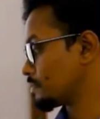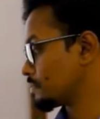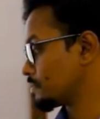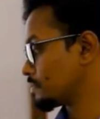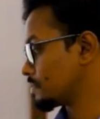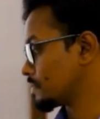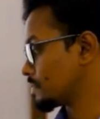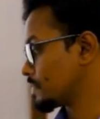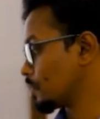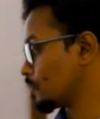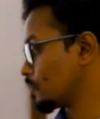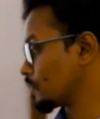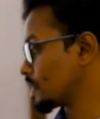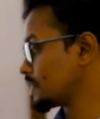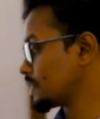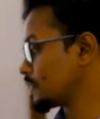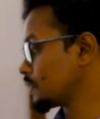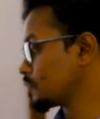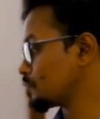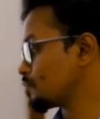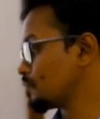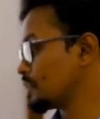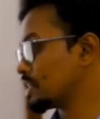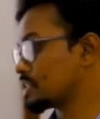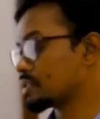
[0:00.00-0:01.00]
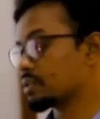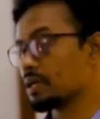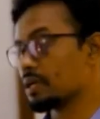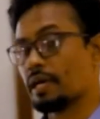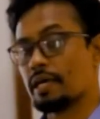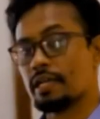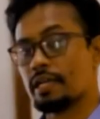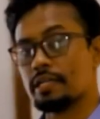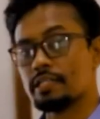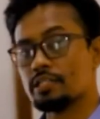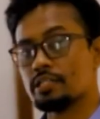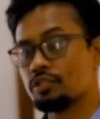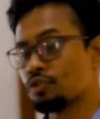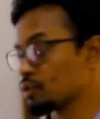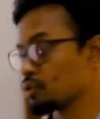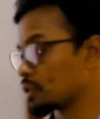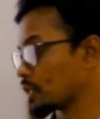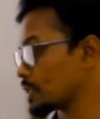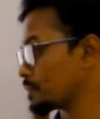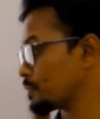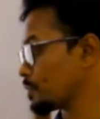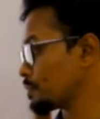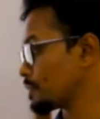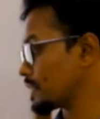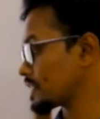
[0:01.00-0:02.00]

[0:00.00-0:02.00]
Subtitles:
located with another two carbon,